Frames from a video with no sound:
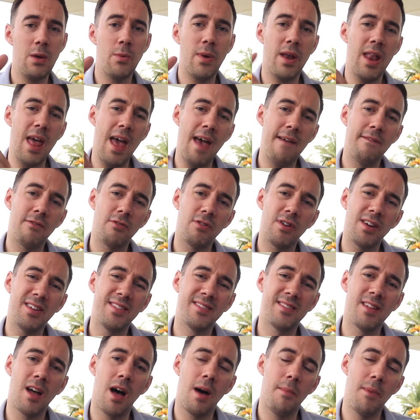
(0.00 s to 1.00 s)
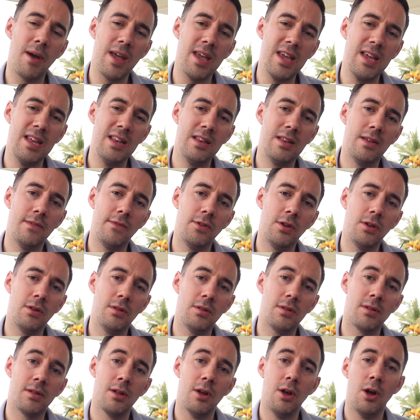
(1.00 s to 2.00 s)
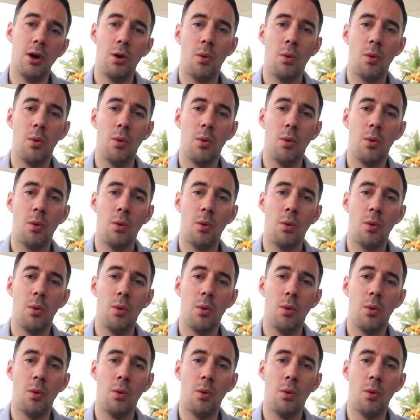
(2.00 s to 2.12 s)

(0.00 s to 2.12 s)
whenever I start my interviews,